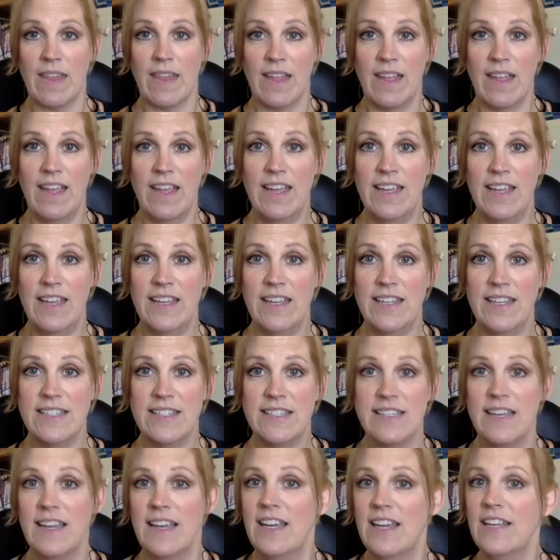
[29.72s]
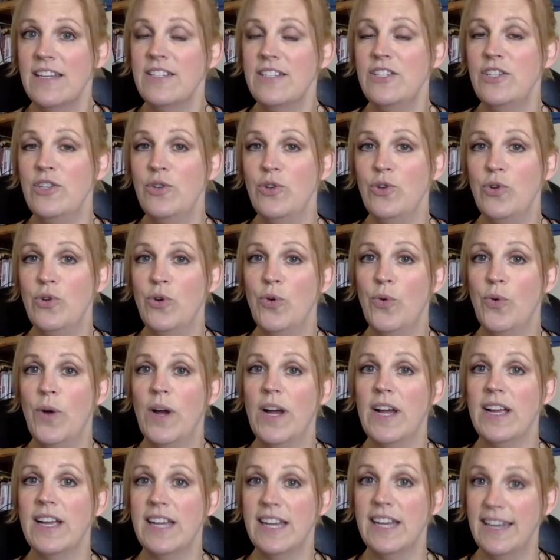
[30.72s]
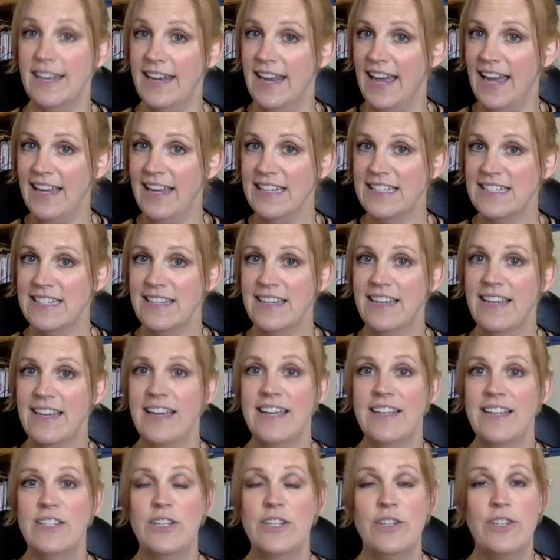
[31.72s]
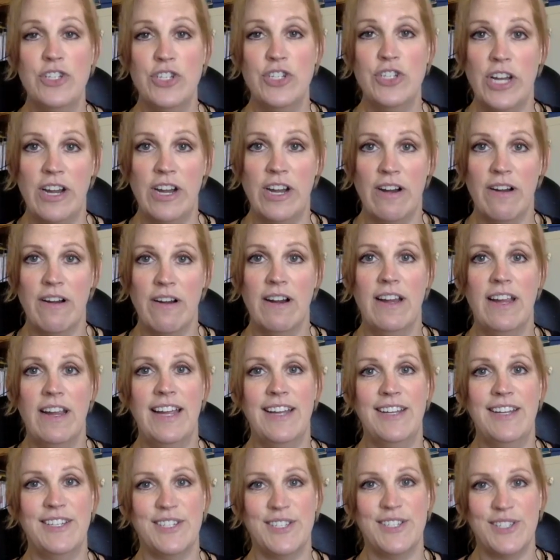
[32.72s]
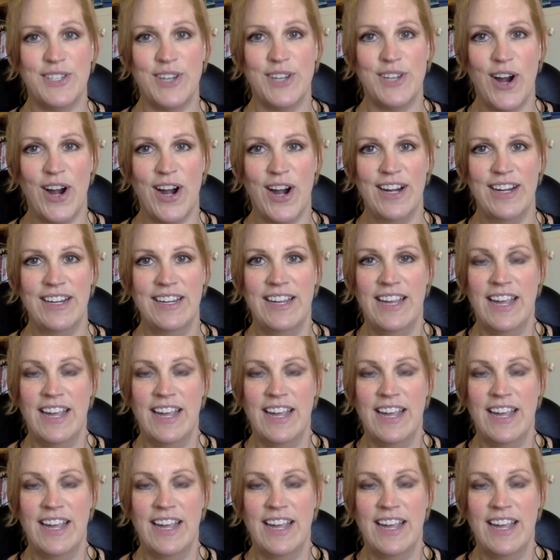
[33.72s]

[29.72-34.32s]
is to connect, to share, and to start.